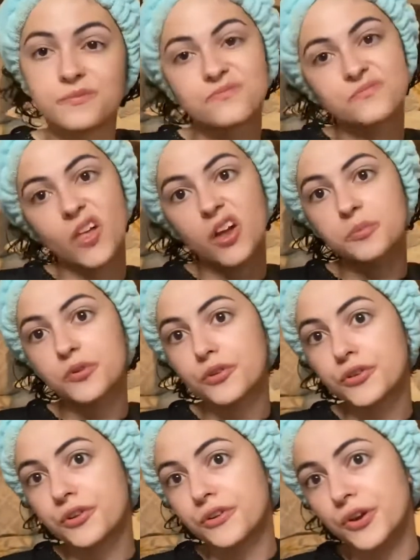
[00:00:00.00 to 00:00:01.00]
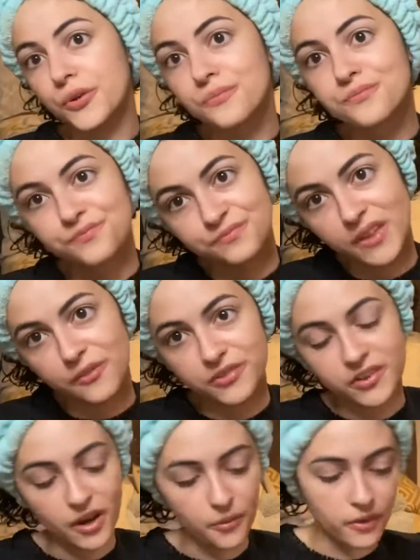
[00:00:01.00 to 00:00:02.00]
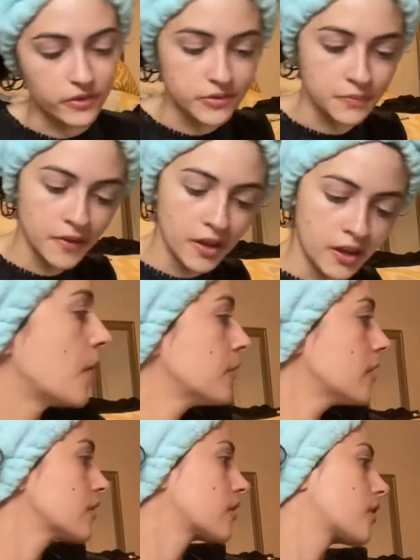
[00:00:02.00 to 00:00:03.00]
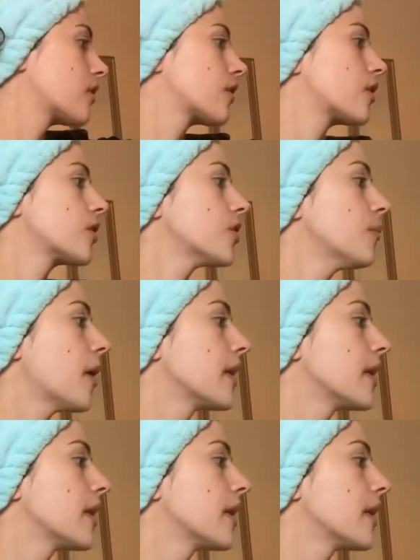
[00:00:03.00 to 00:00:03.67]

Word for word: I'm not a beauty guru. Never said I was. I'm gonna pull my